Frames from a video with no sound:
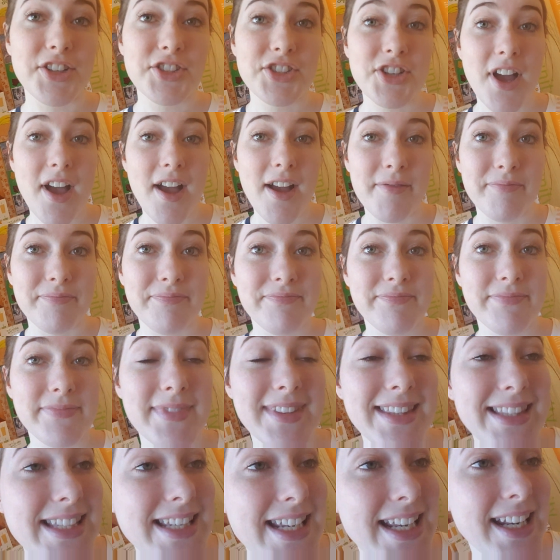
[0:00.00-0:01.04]
a shot.
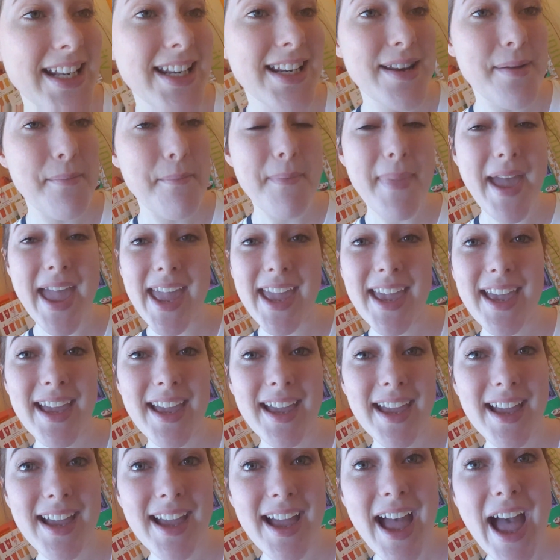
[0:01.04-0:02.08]
Didn't make
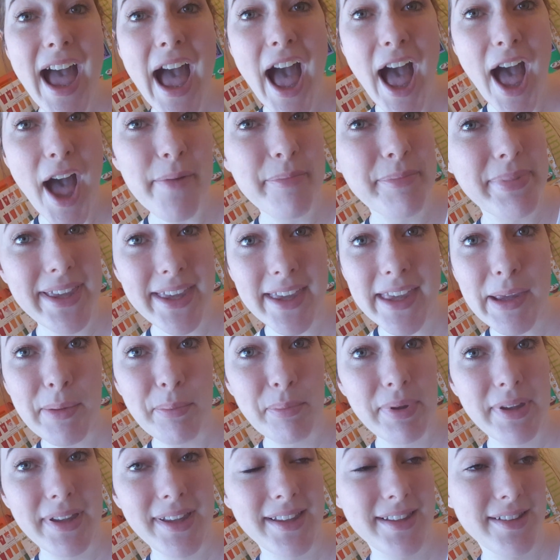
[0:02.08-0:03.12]
a
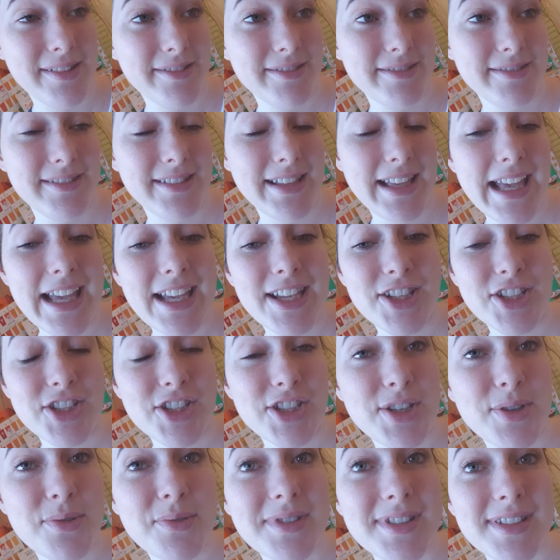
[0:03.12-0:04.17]
peep.
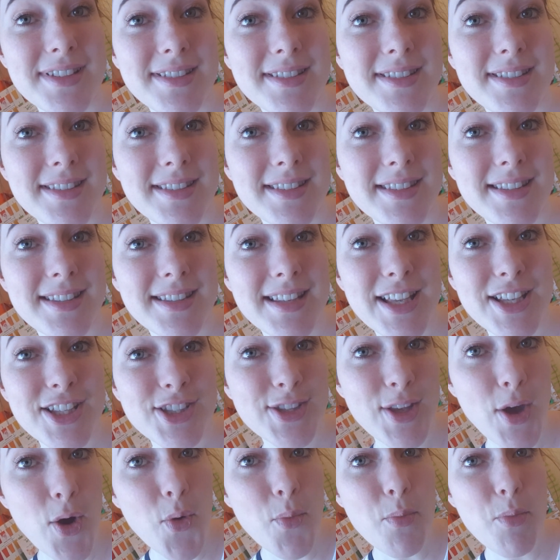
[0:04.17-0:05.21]
She was
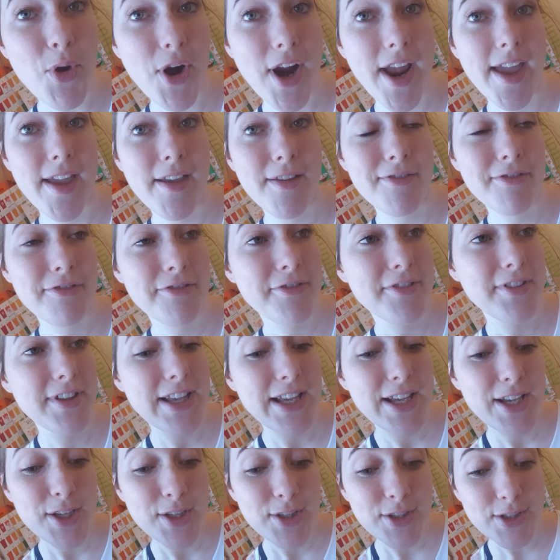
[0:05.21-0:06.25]
so brave.
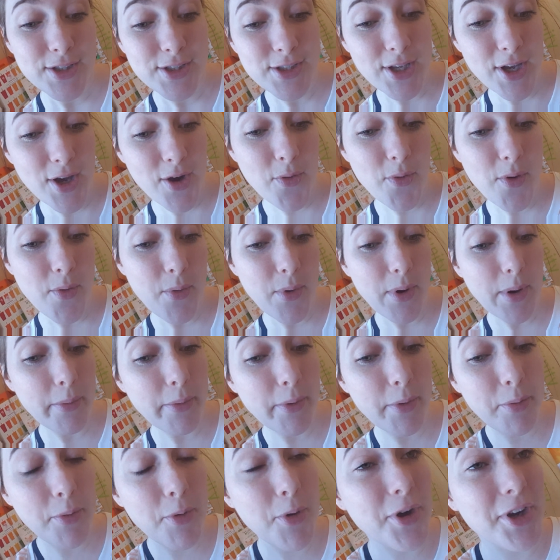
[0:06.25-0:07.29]
So
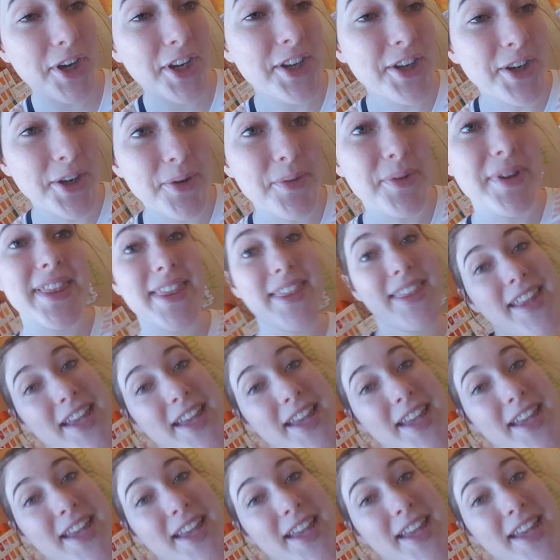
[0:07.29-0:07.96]
we're rewarding her with